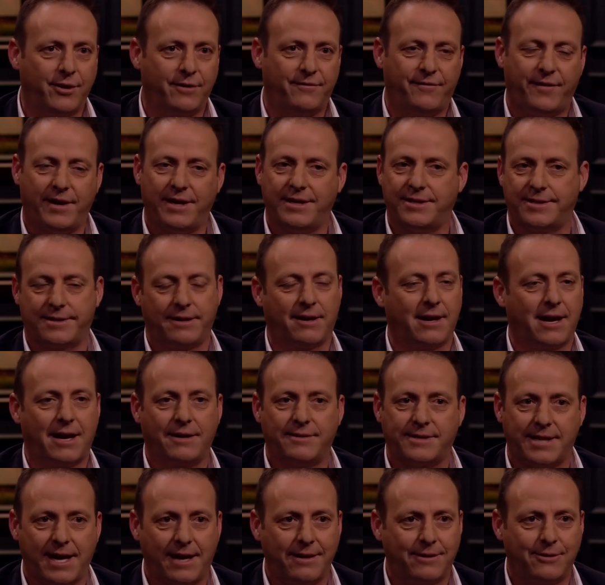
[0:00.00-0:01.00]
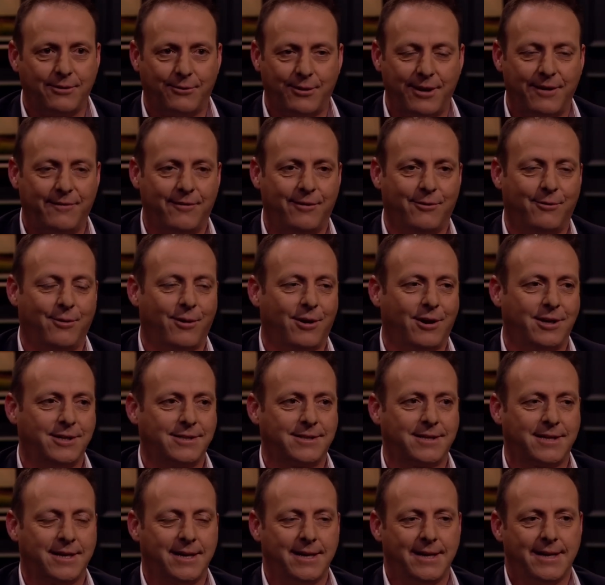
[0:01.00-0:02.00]
It finished, I don't know, 10th or wherever it
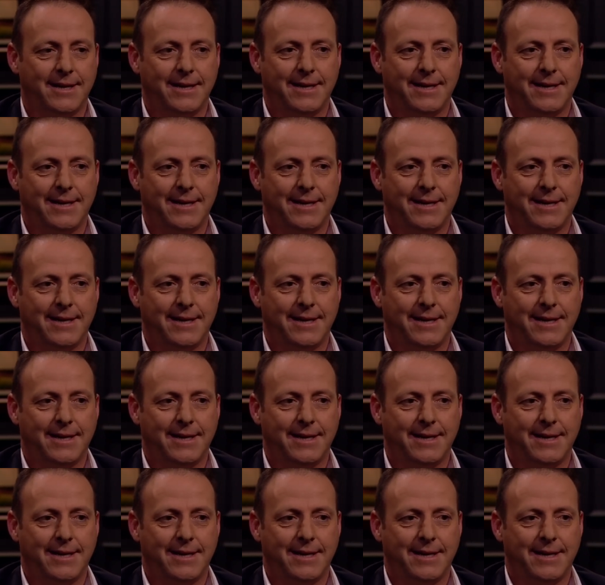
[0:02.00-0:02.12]
was.